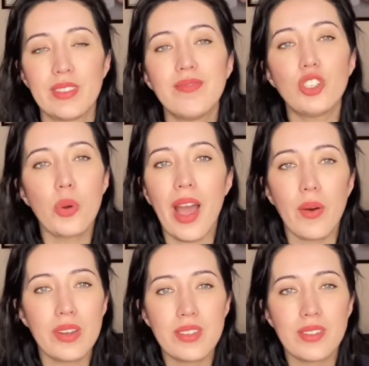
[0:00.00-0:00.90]
2
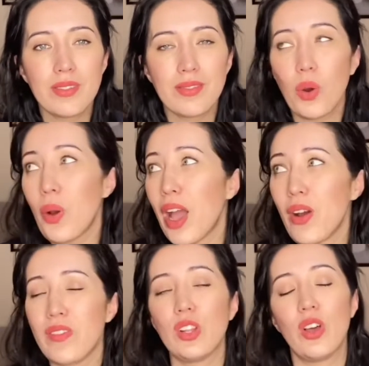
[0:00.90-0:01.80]
hours or
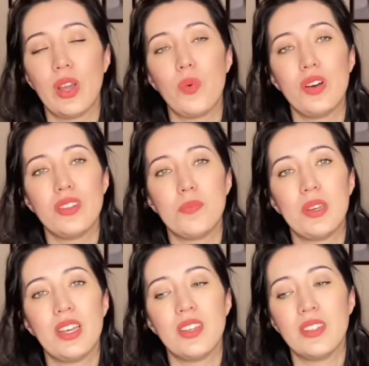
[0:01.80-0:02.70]
however long it was
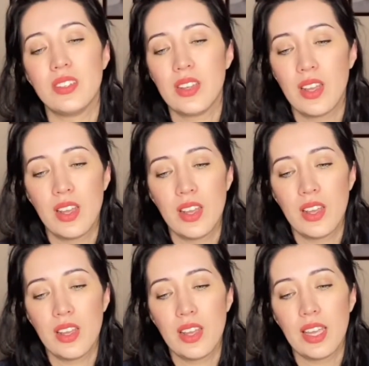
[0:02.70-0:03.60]
because
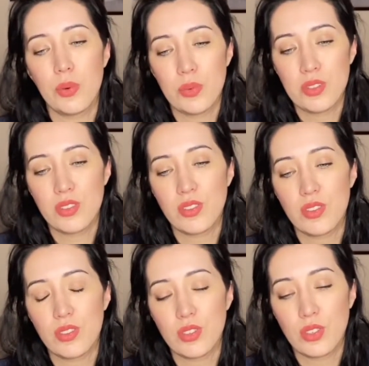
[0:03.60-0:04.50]
it was
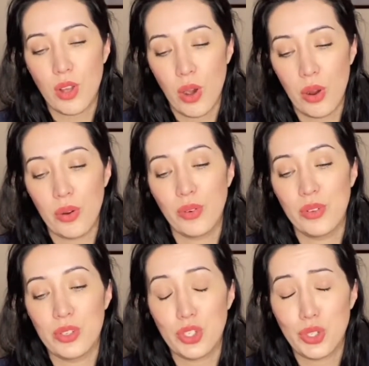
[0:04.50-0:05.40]

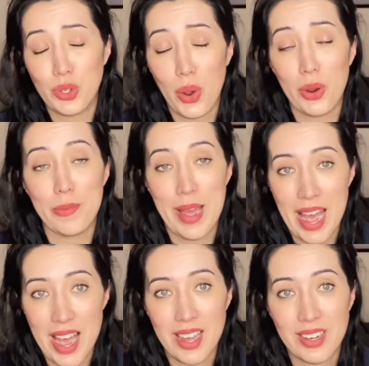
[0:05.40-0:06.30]
so
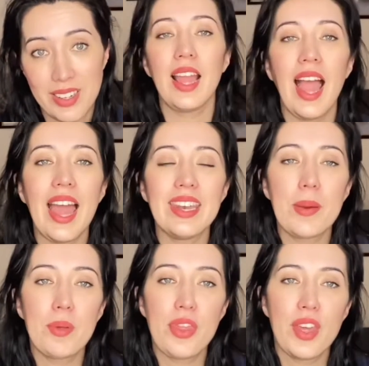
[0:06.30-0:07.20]
bad. At
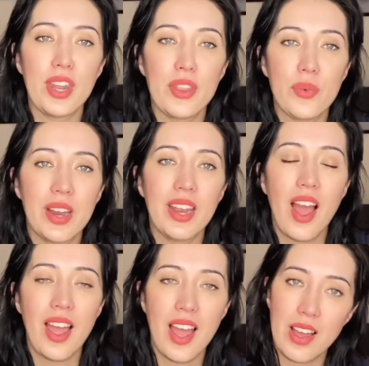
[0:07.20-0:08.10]
number 33, I
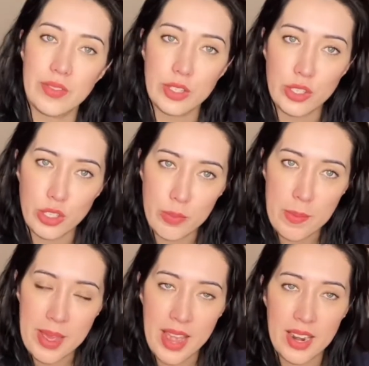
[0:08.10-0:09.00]
have
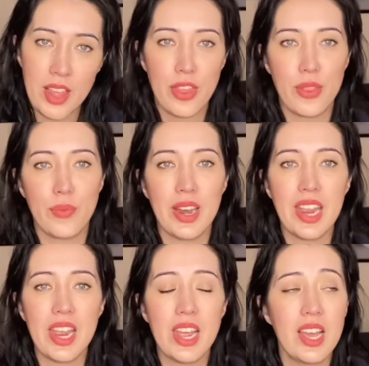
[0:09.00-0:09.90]
Superman
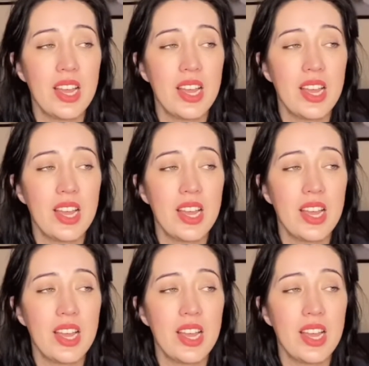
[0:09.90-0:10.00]
3.